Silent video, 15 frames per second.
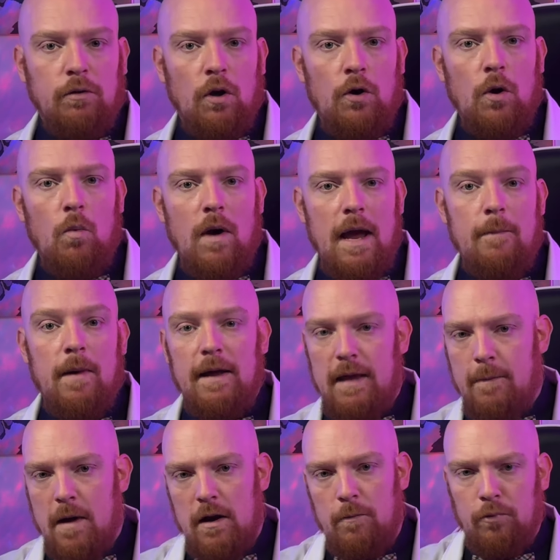blown away by
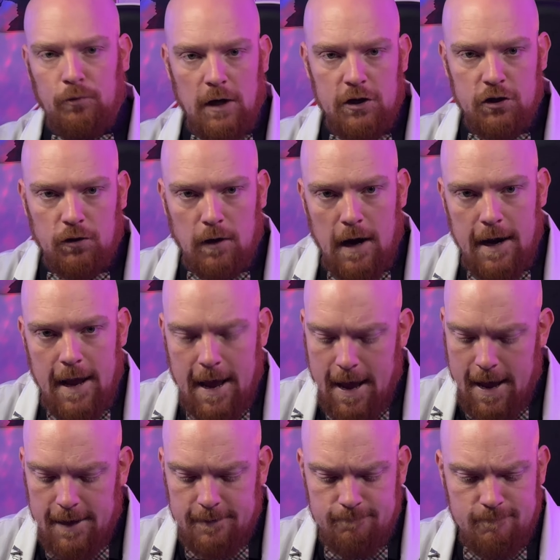the amount of pressure I
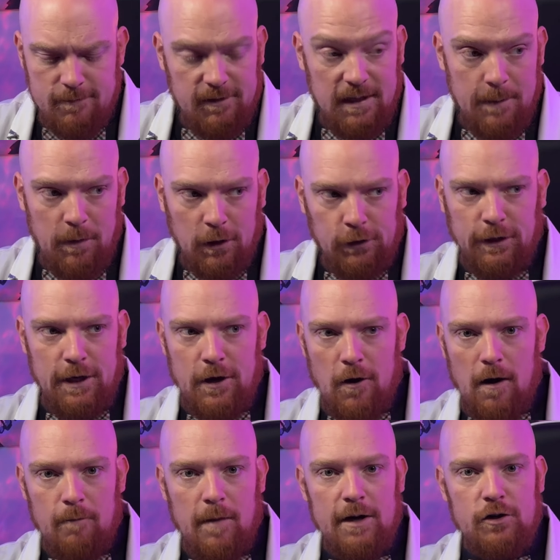had. Typically
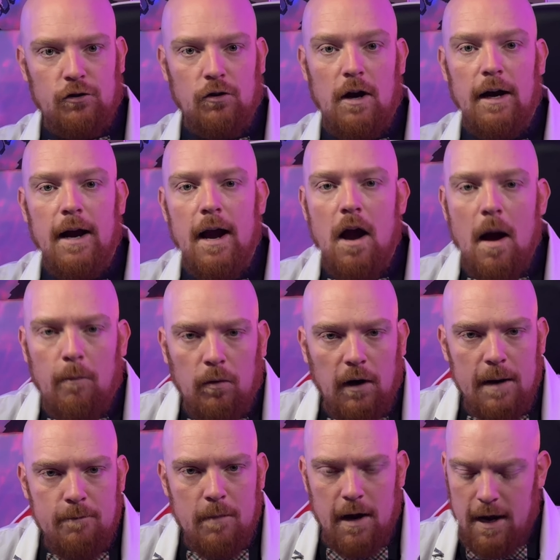on my truck, I
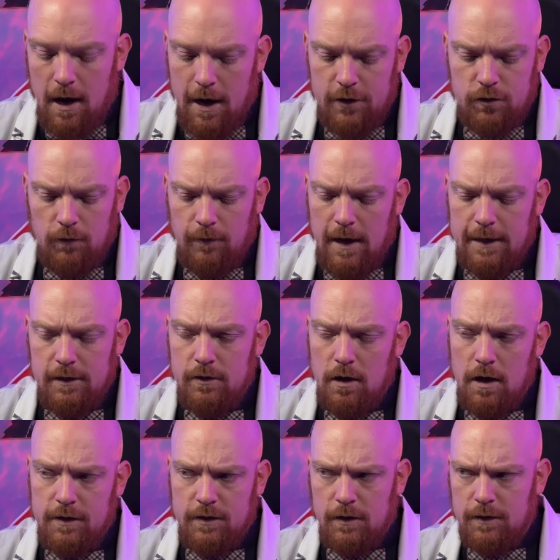operate my hydrovac
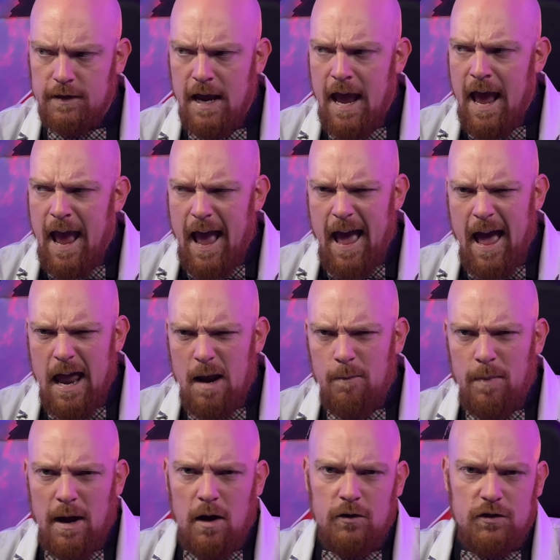nozzles at
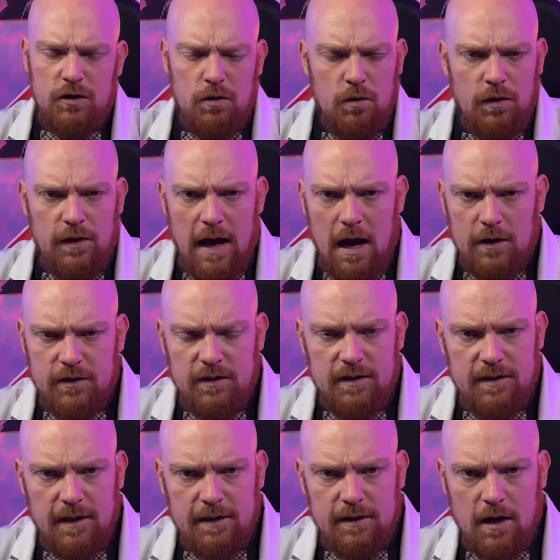about
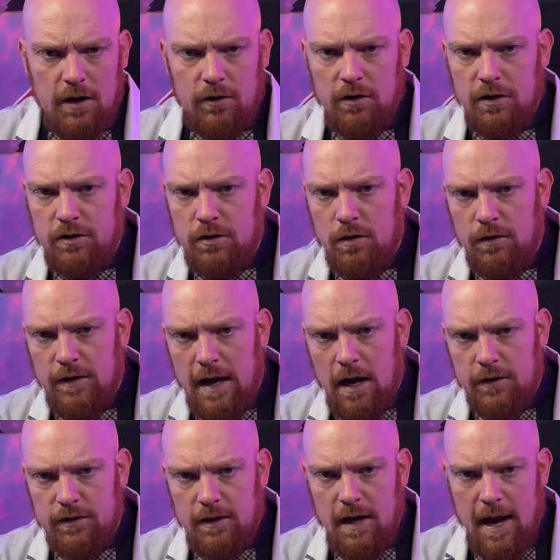2,600 to
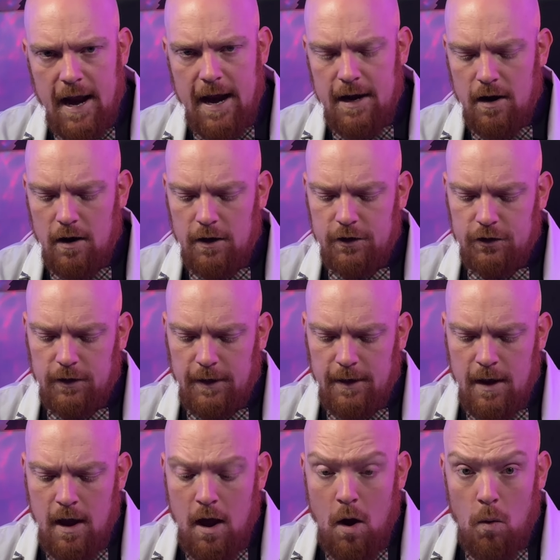2,800.
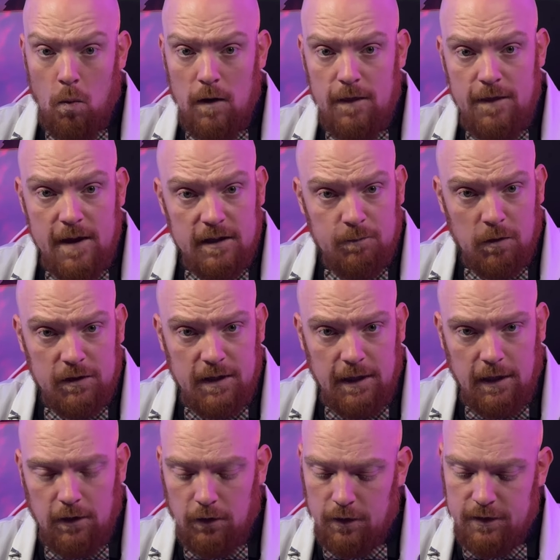With this
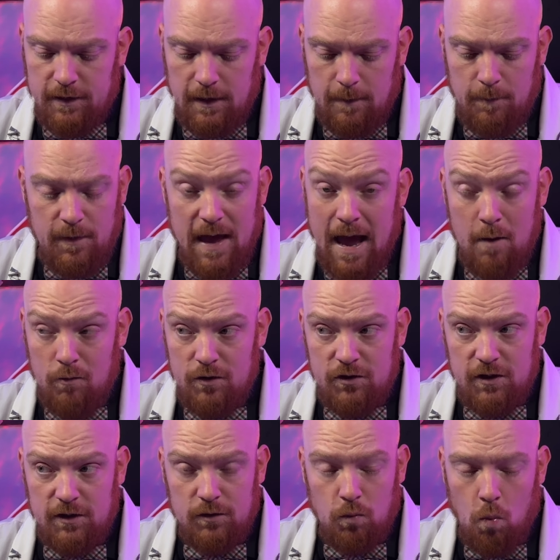particular tip, that was
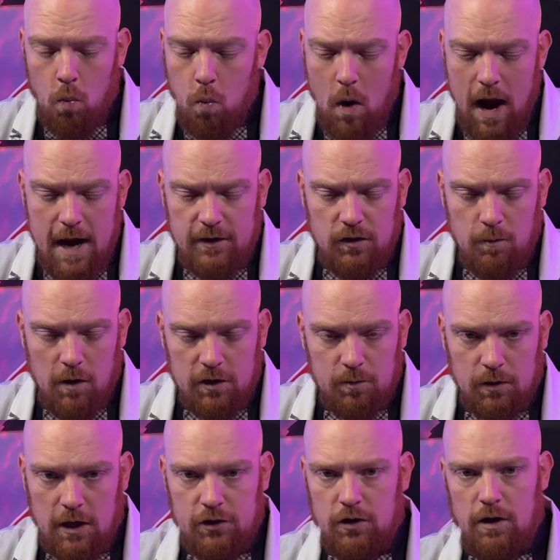just way too much
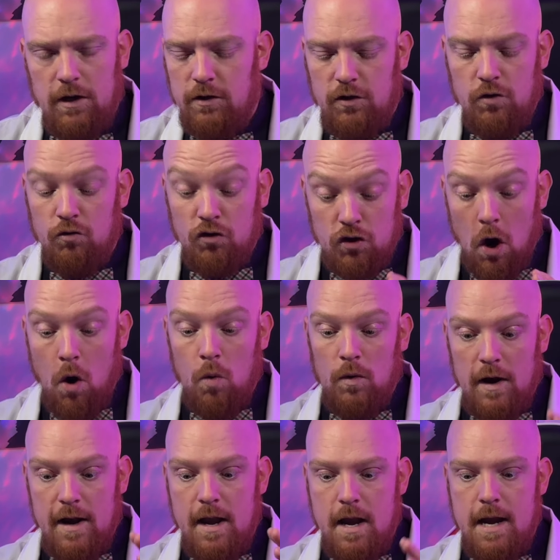pressure. You, you
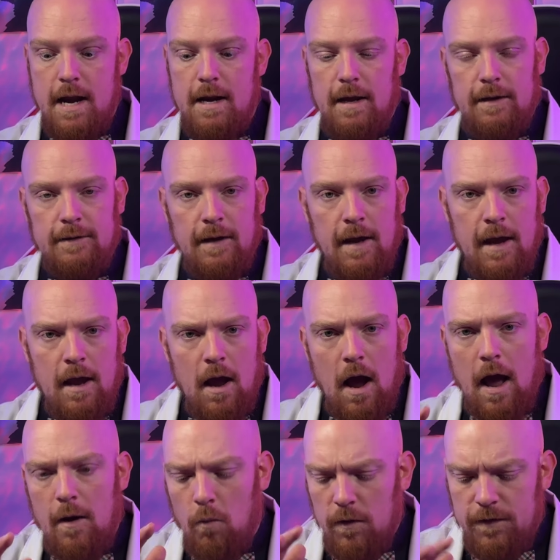don't need it.
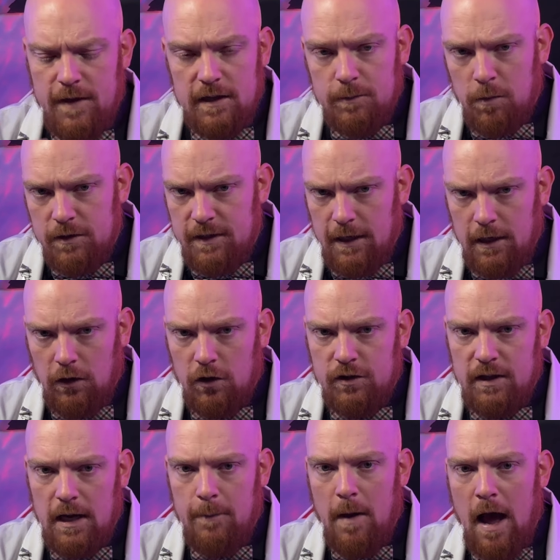Uh, with this particular
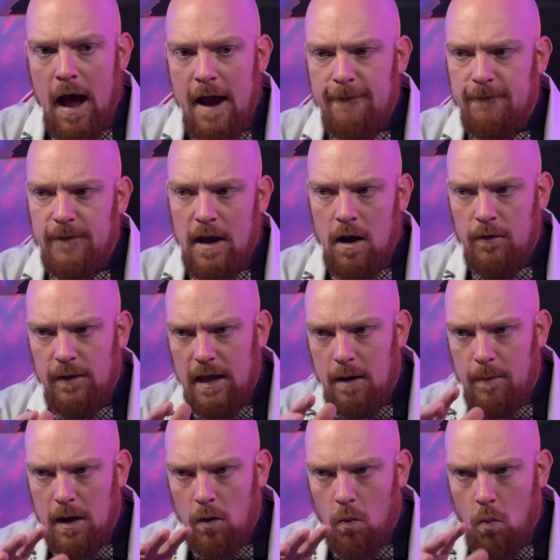tip, I found that
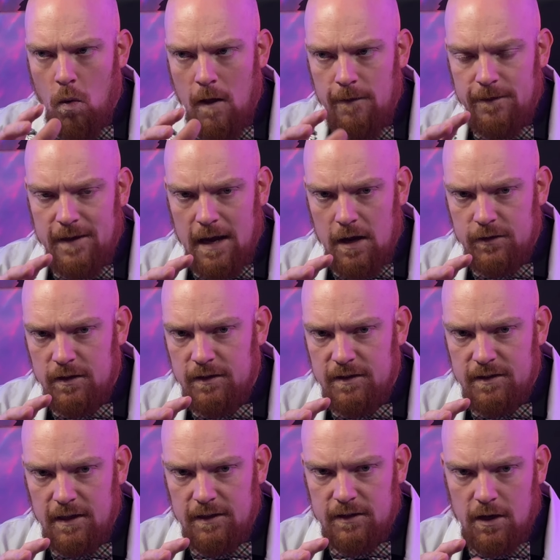about
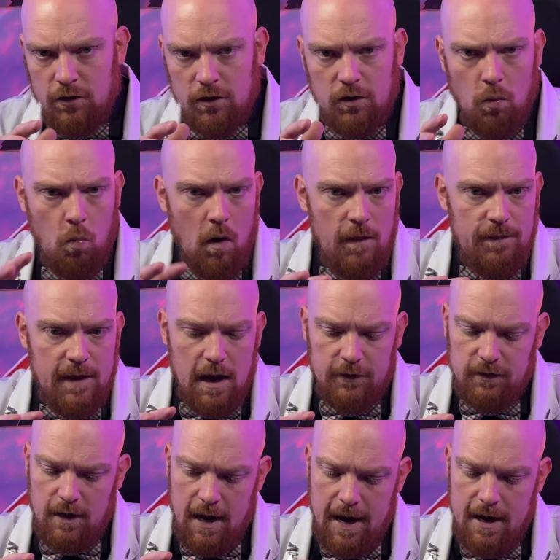1,600 to
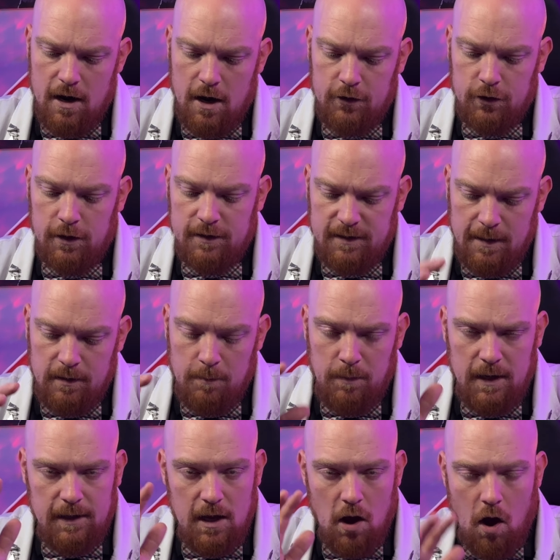1,800 seemed to
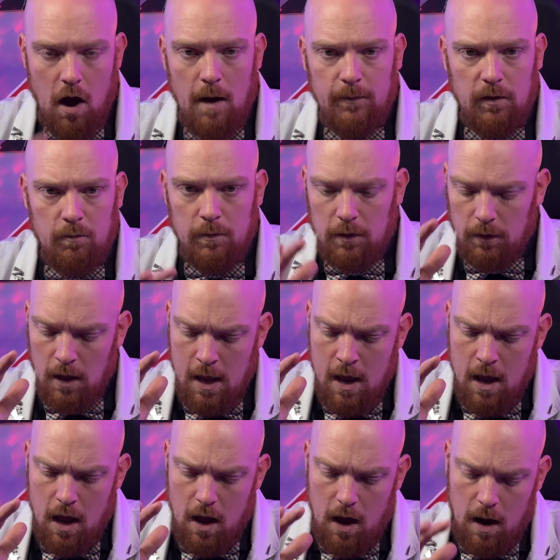be the optimal
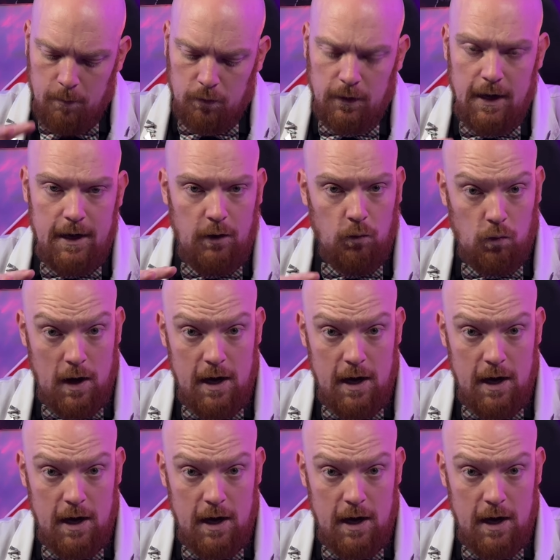operating